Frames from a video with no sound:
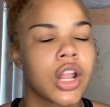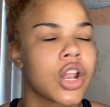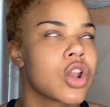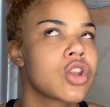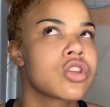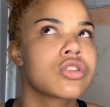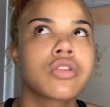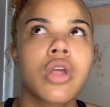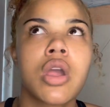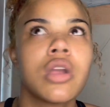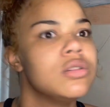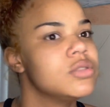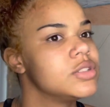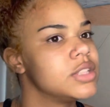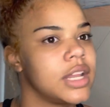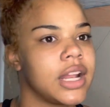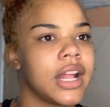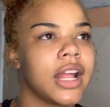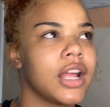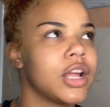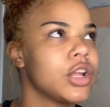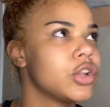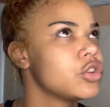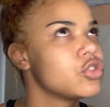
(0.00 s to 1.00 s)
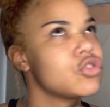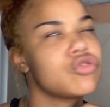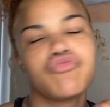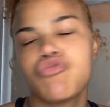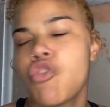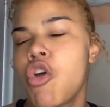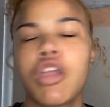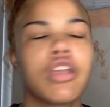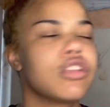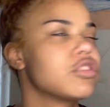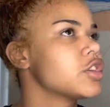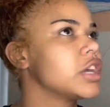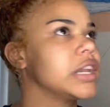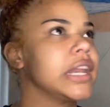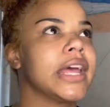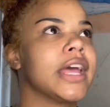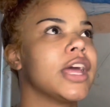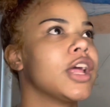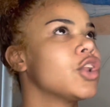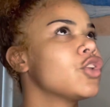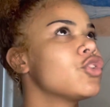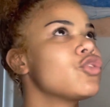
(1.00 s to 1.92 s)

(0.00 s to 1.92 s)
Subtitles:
No, you didn't. No, you didn't.